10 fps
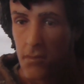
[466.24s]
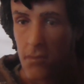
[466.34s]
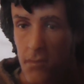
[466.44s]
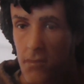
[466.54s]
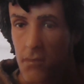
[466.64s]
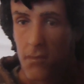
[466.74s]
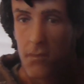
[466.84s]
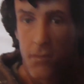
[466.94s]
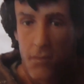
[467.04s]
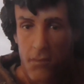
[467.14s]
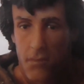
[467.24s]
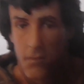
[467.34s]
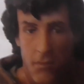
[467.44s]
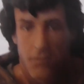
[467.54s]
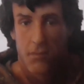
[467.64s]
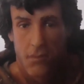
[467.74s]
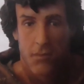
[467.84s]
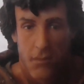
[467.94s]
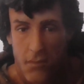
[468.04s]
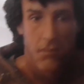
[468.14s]
we've got a good front view of
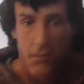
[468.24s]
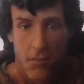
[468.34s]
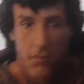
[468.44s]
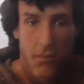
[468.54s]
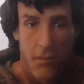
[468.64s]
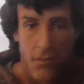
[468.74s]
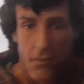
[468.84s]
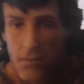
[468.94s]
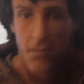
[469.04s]
his face there.